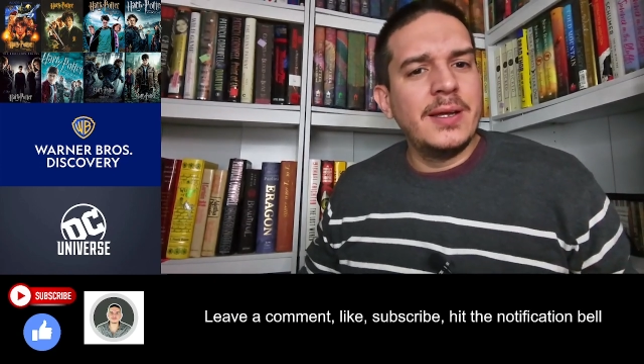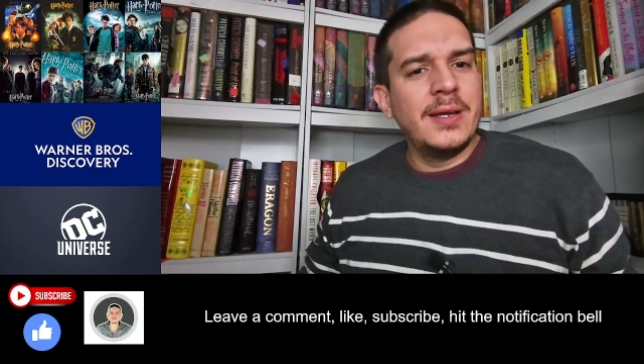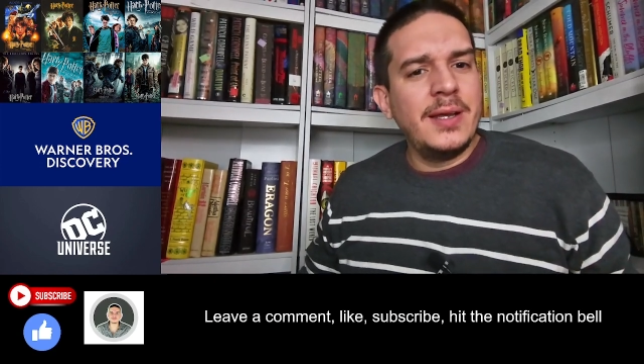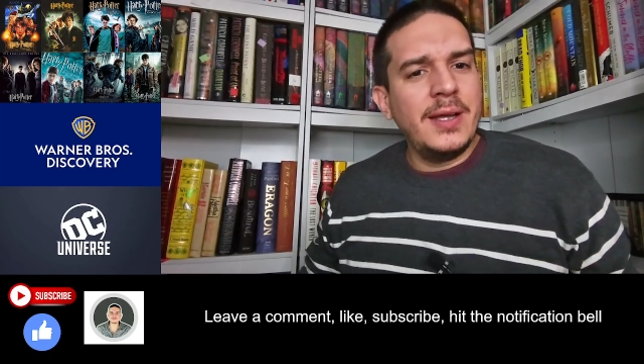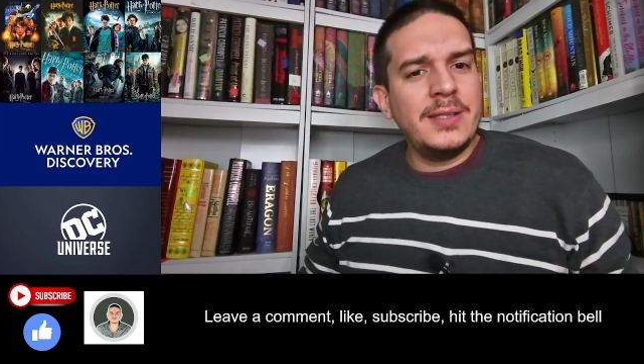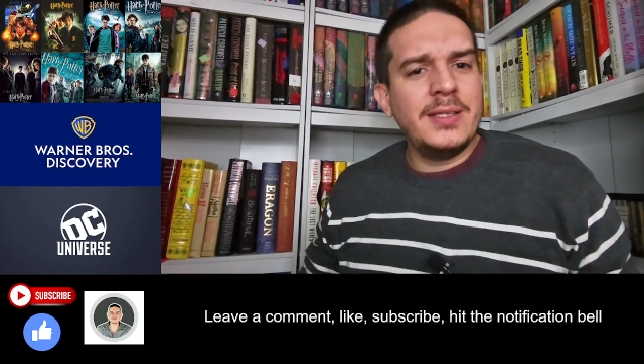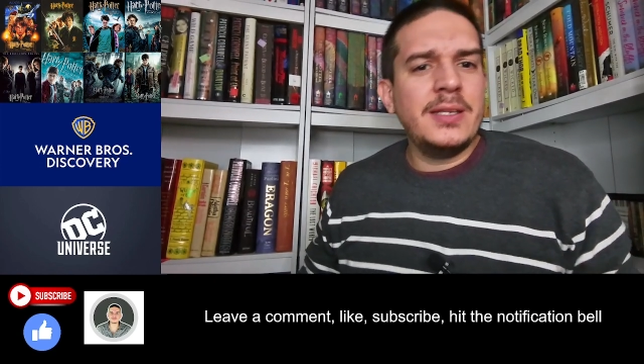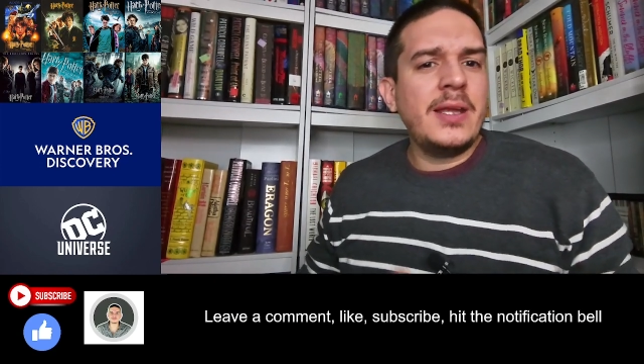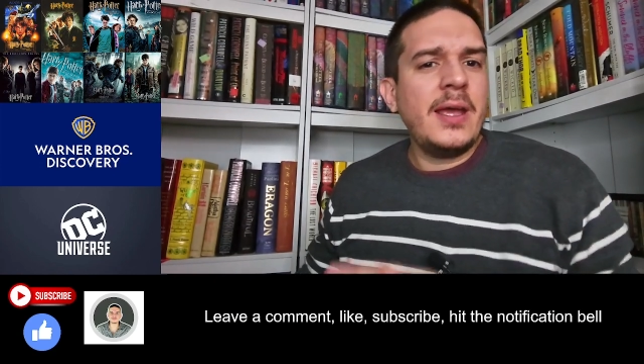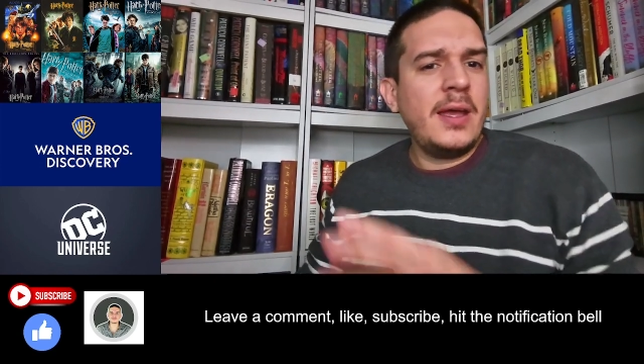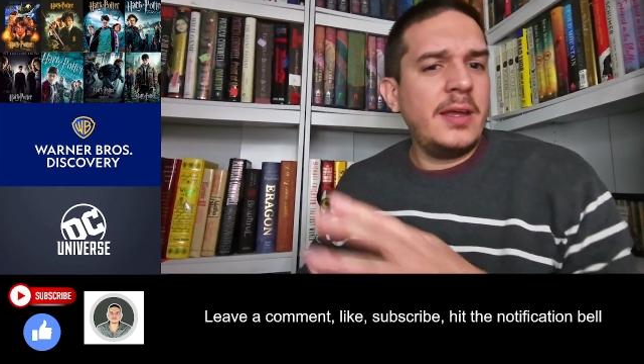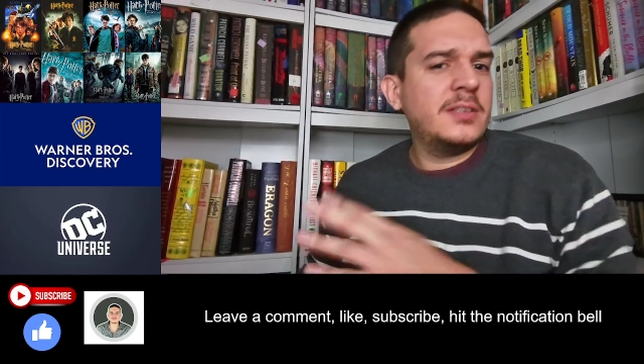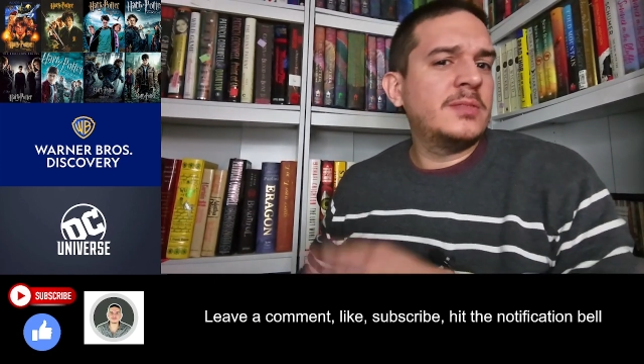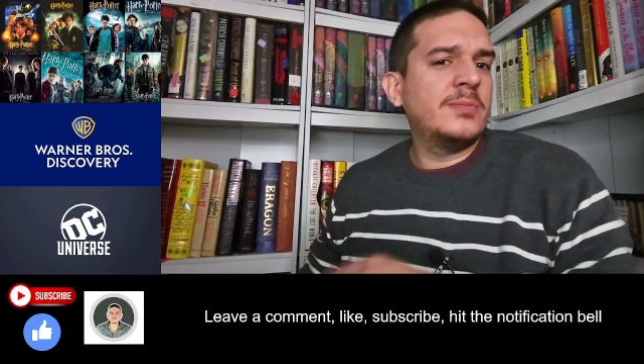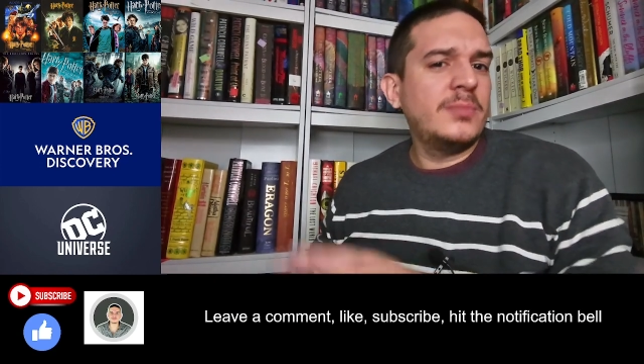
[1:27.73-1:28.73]
and then
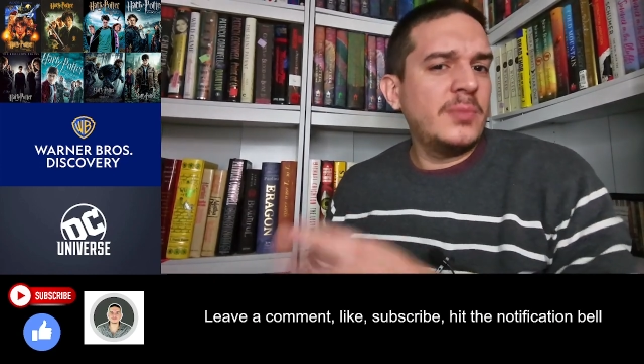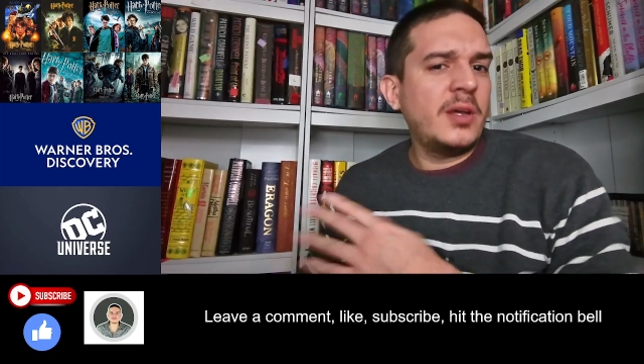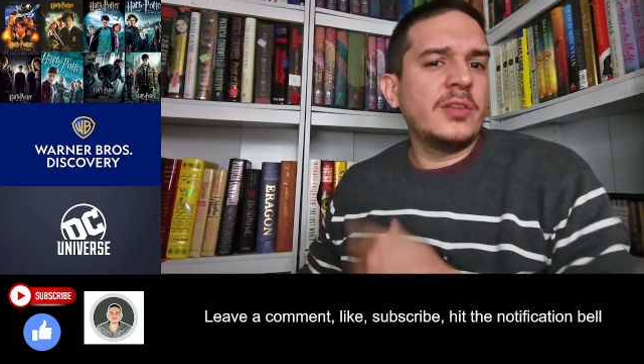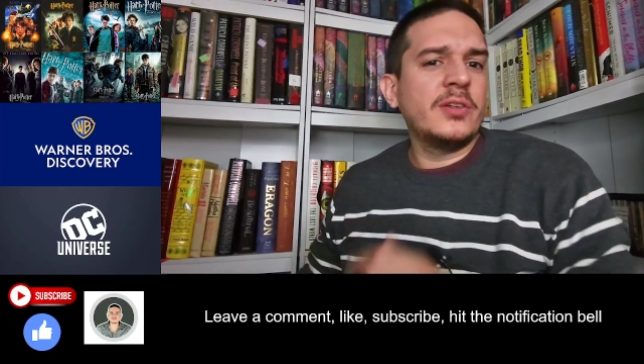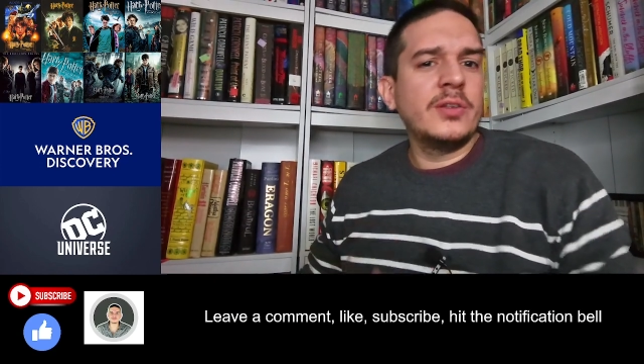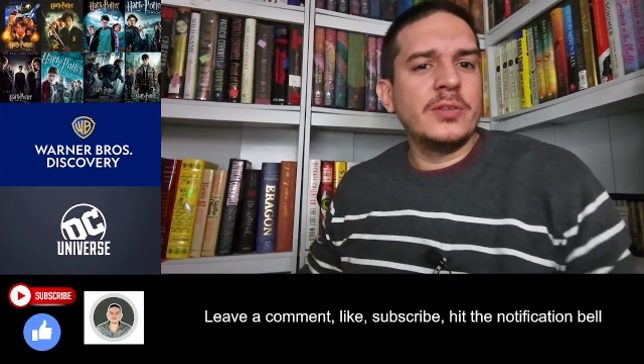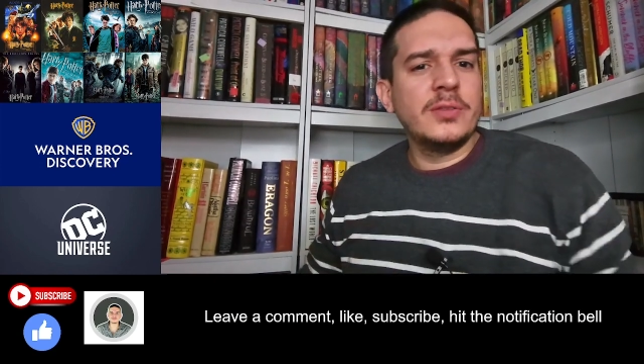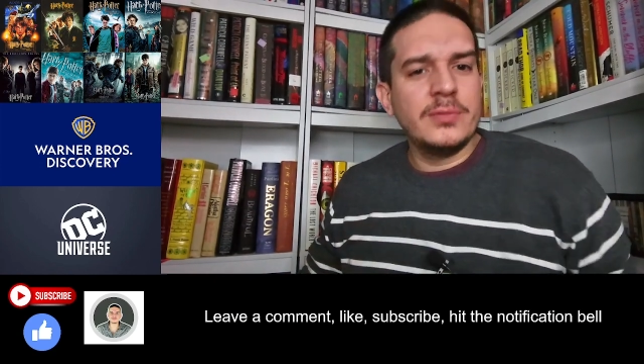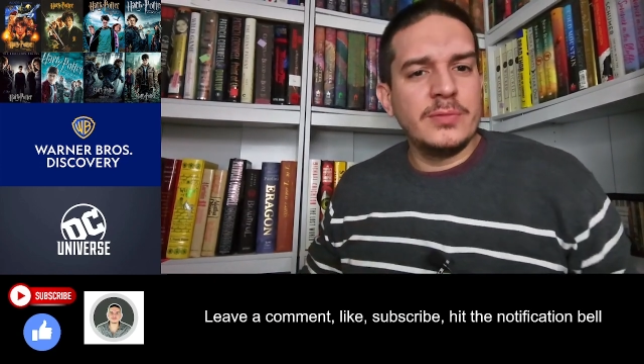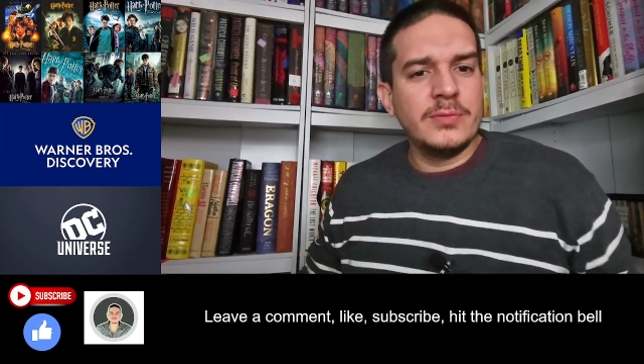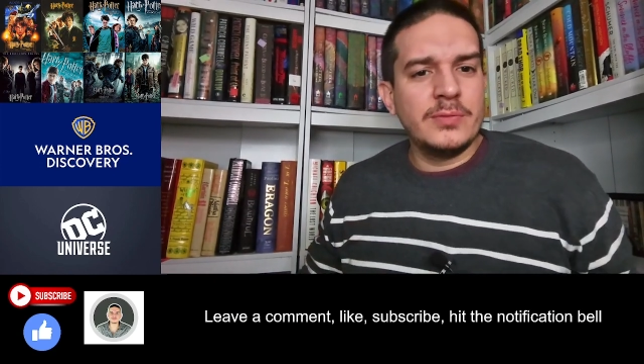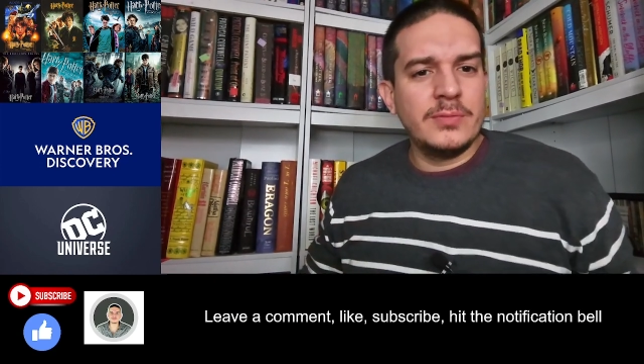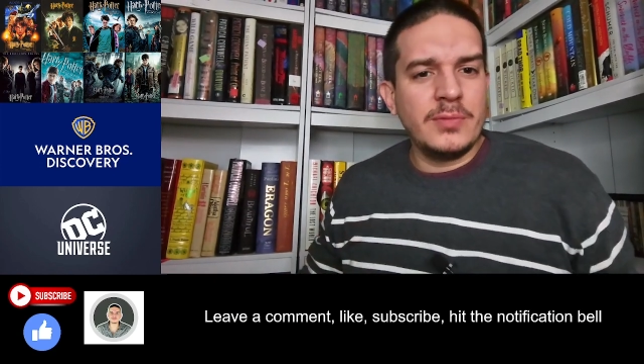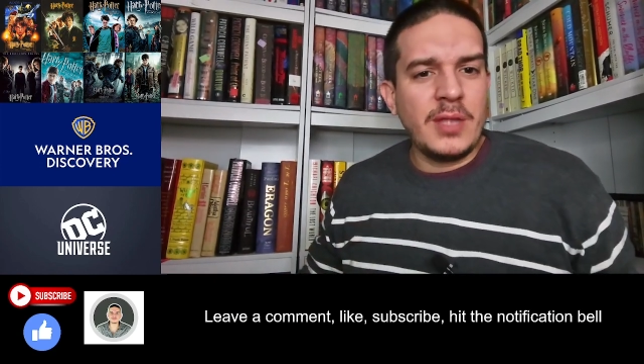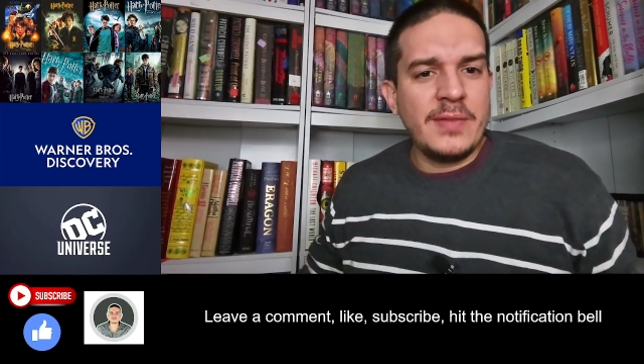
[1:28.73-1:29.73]
as other
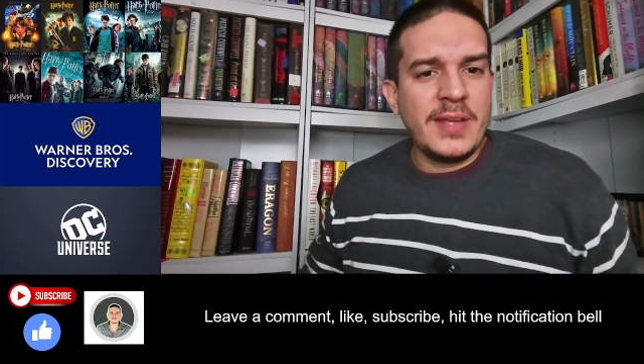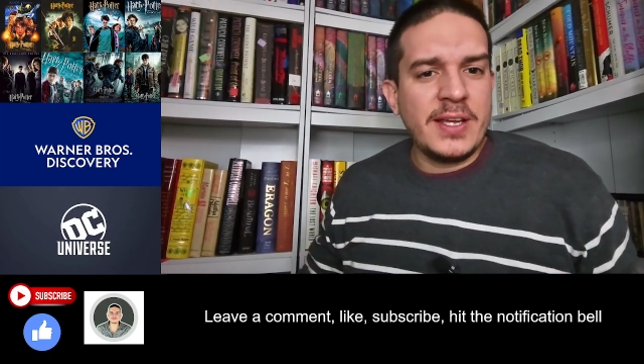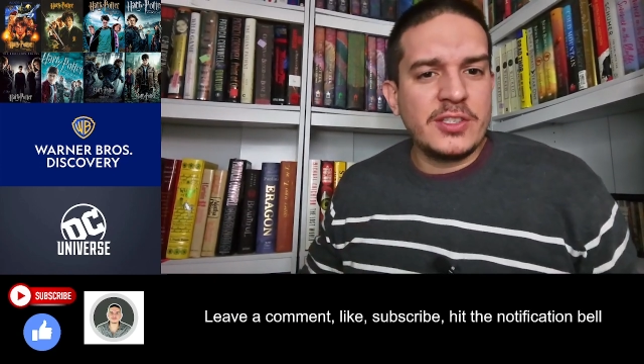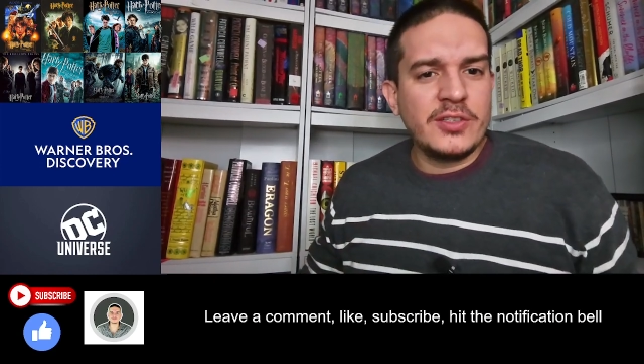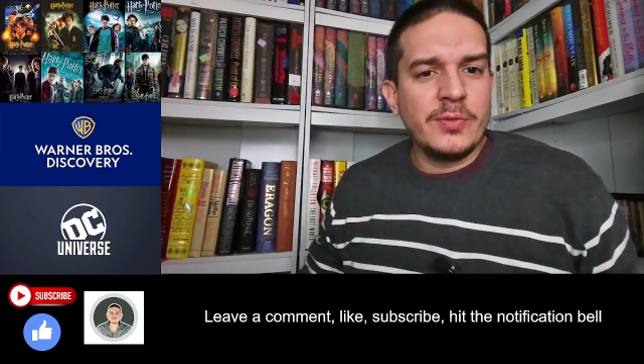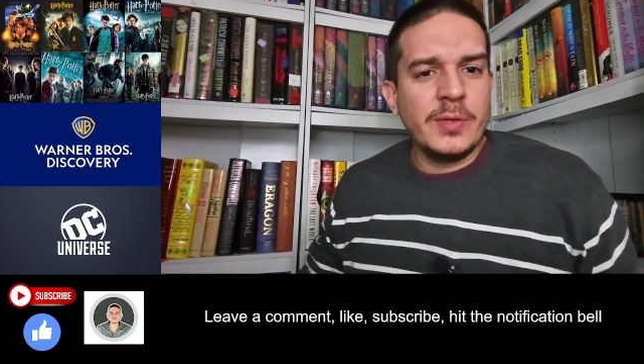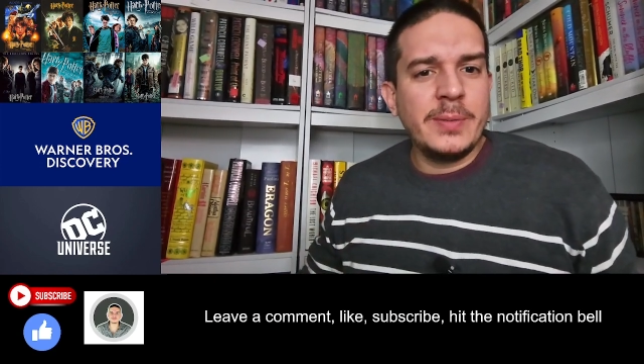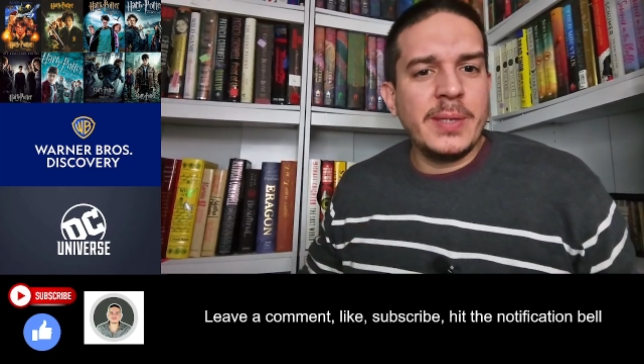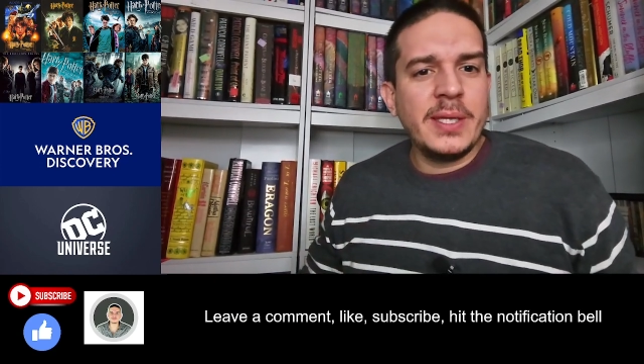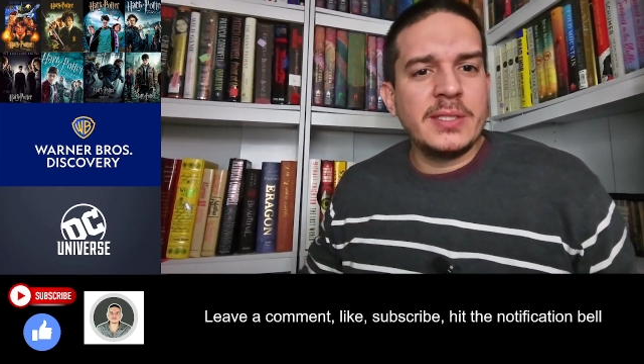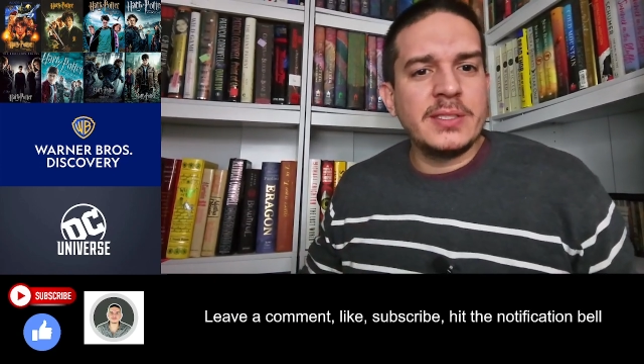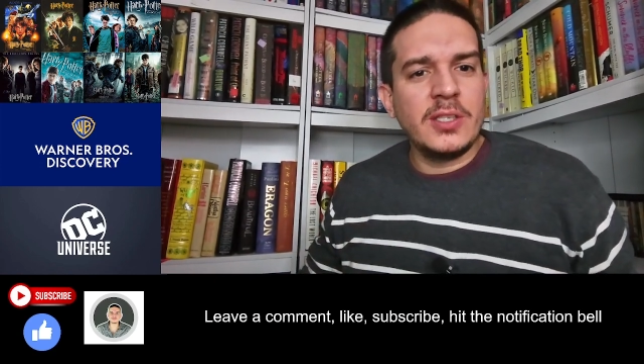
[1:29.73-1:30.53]
live action remakes